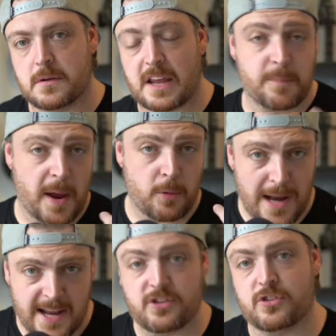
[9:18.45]
It's about
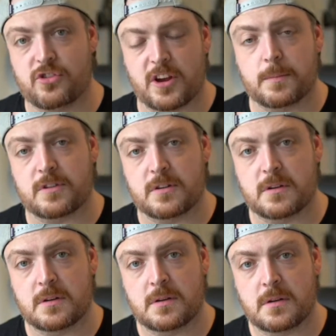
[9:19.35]
relationships.
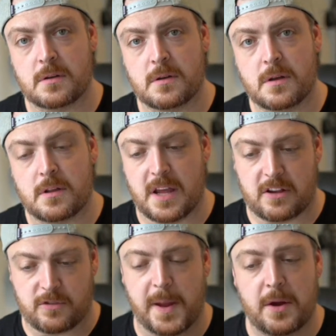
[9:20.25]
The
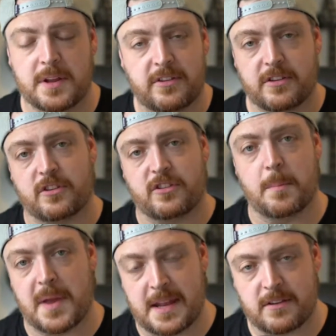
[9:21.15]
experience is just the
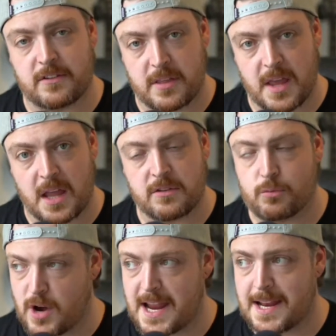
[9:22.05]
means to the end.
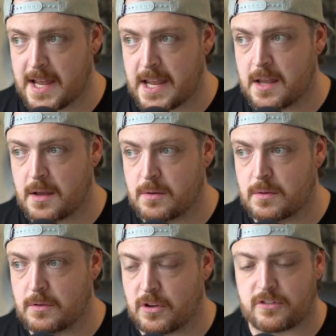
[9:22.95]
Really,
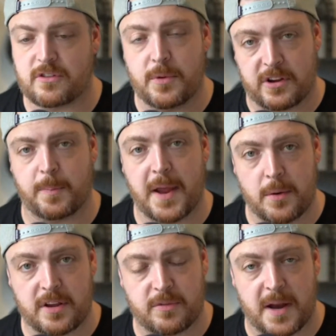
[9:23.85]
customer
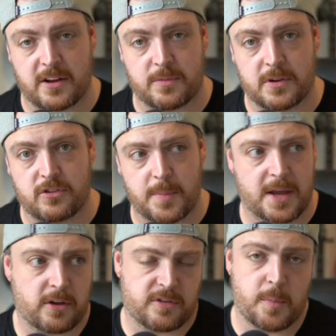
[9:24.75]
experience management should be
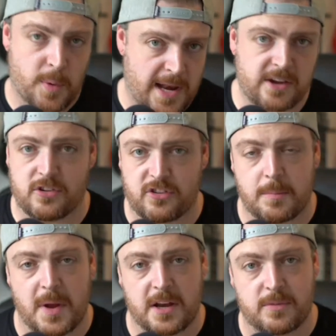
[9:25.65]
customer
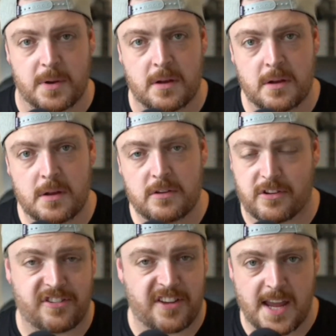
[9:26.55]
relationship management. So
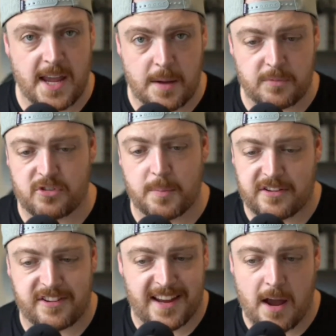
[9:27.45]
CEM should be
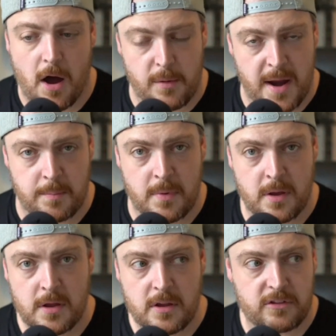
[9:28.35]
CRM.
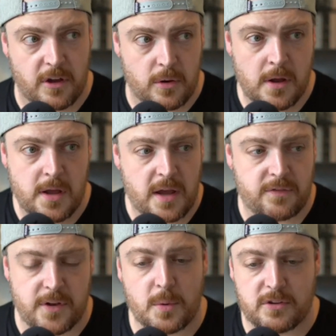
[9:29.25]
So if
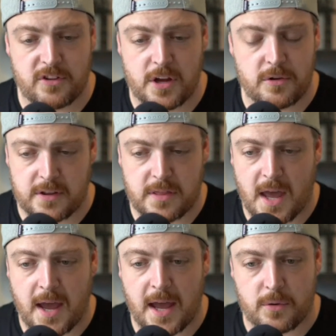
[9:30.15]
no one's using
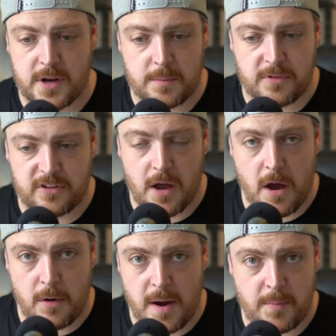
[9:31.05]
that acronym
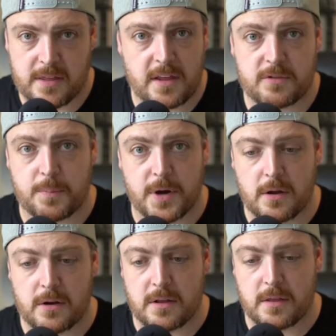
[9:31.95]
CRM, I think that's pretty
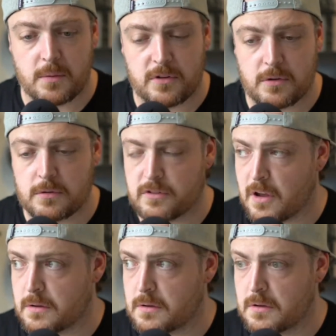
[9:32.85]
good. I think we should all
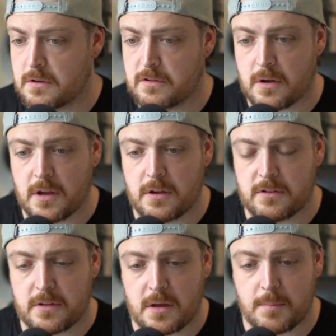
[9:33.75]
start
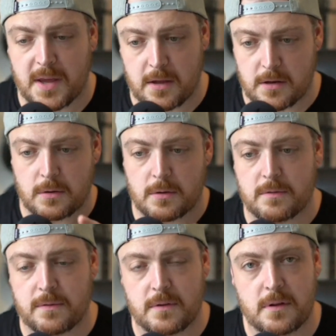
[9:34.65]
using that. Make a note
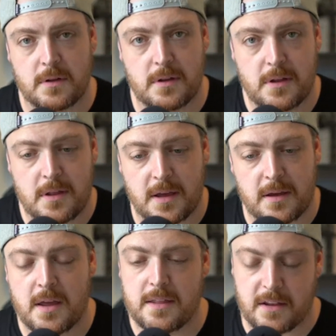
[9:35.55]
of that.
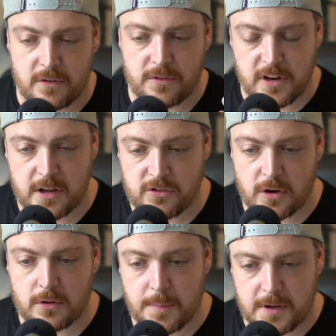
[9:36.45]
That's obviously a
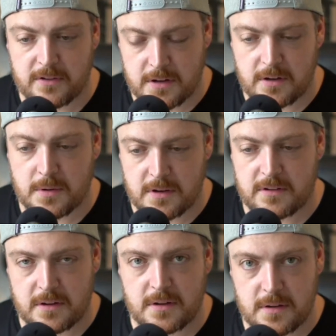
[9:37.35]
joke because I do
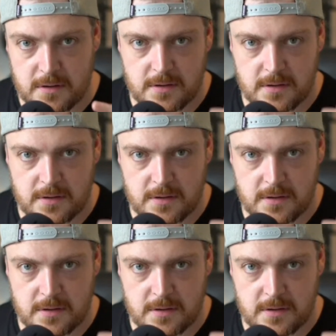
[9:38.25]
understand.